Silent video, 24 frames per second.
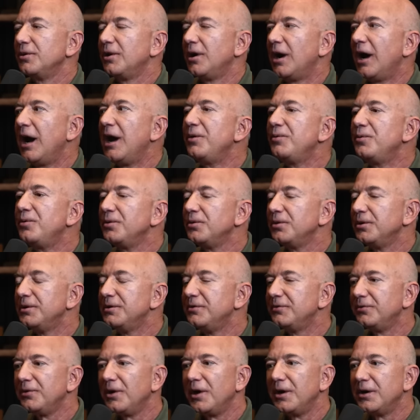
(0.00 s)
I won't
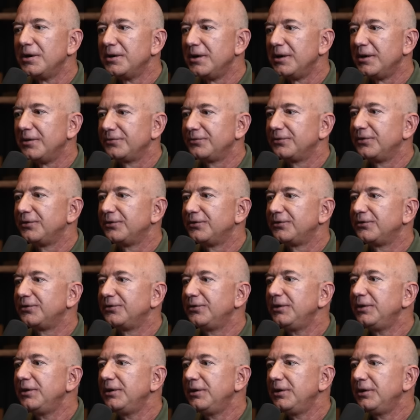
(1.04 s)
live long enough to
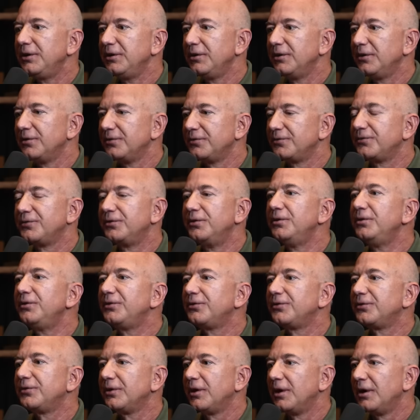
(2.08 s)
see the
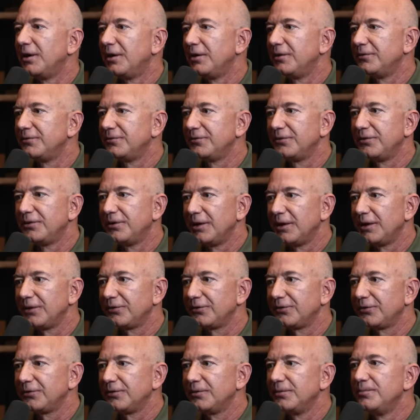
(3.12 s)
fruits of
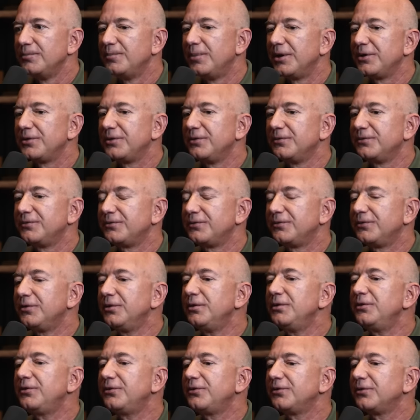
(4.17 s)
this, but the
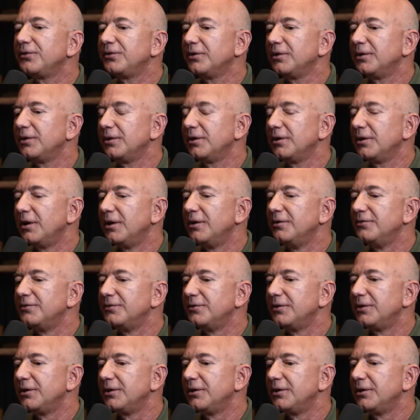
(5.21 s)
fruits of